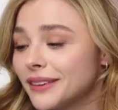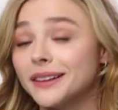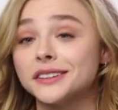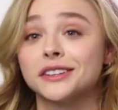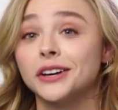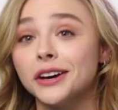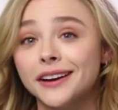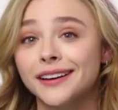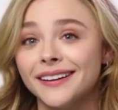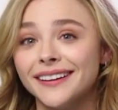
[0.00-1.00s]
I love to cook.
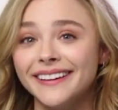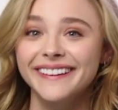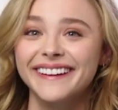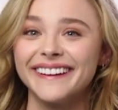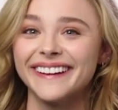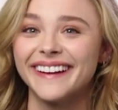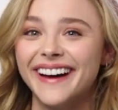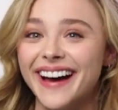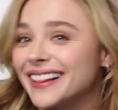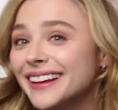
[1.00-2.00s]

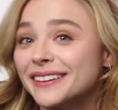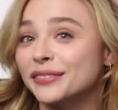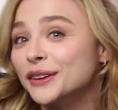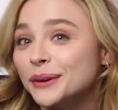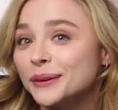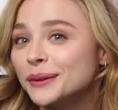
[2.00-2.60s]
I like food.